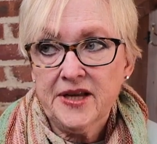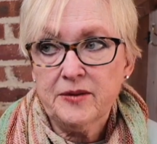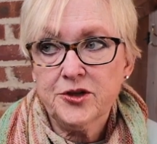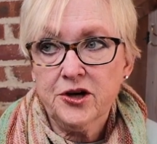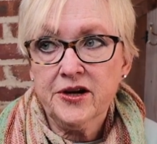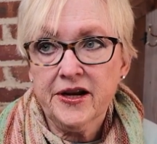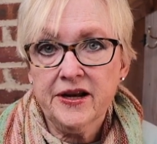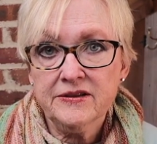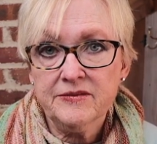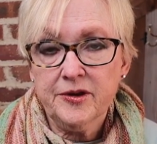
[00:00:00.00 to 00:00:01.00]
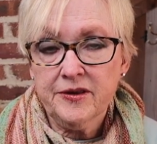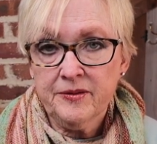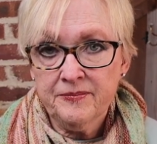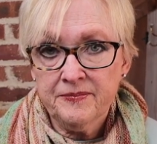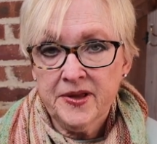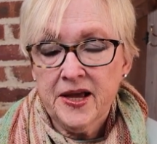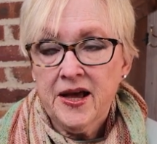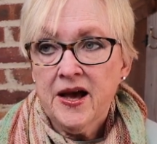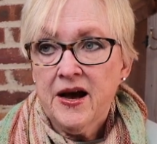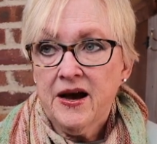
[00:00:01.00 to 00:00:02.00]
I'm darkening some of them.
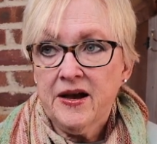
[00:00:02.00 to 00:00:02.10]
I